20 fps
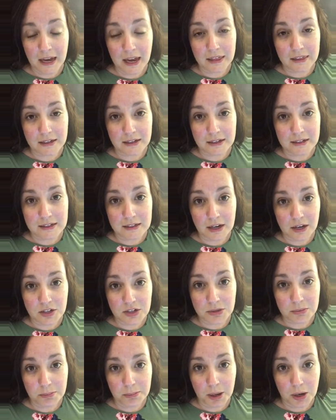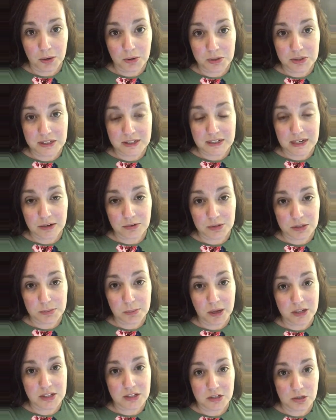and the discussion posts and
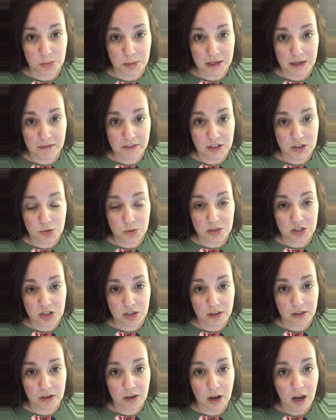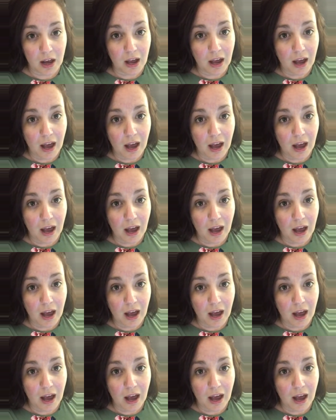responses you've been giving to each other